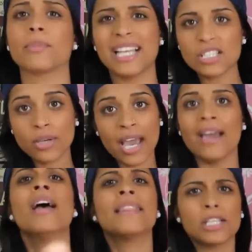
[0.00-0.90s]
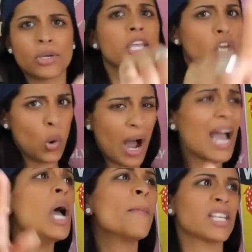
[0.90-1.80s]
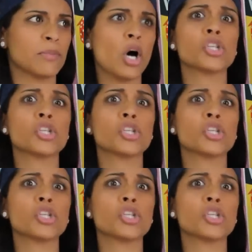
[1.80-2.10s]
but that's okay. That's okay, you know why? Because I'm